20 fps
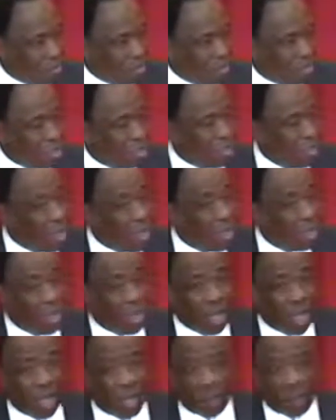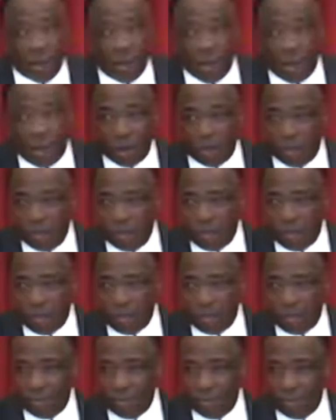Said, John and I talked.
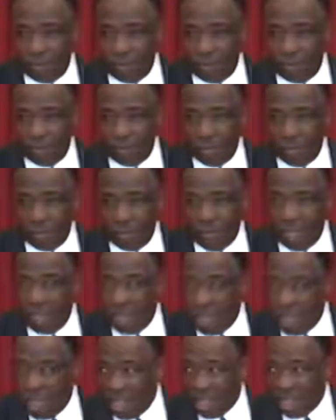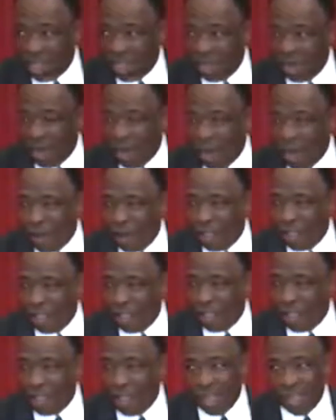Said he needed to talk.
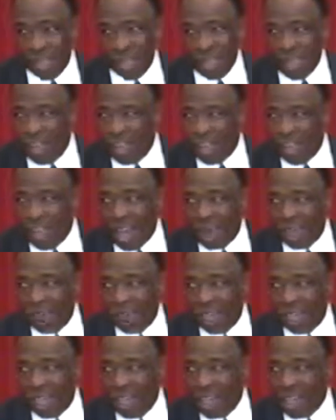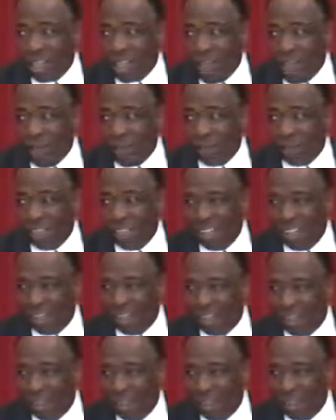And I'm glad that I was here.